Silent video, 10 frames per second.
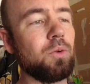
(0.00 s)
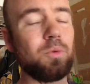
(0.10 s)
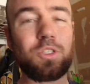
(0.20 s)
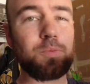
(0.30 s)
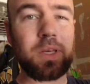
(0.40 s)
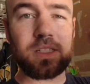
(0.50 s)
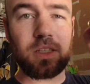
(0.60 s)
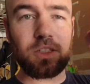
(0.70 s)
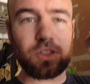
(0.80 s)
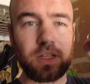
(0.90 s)
which is
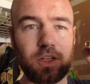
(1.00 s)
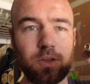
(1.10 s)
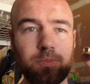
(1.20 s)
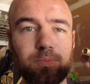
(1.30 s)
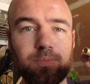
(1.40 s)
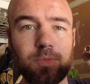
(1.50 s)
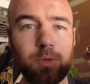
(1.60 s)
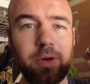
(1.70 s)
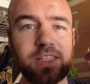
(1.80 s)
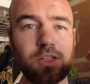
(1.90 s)
basically just like your
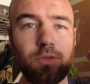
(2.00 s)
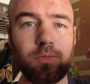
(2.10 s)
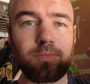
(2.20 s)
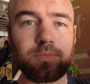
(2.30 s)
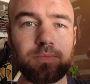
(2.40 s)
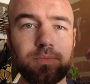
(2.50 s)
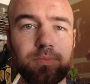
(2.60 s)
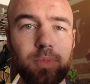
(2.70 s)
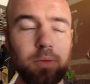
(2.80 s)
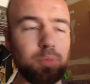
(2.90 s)
bicycle
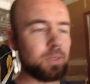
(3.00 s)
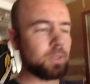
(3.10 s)
pump.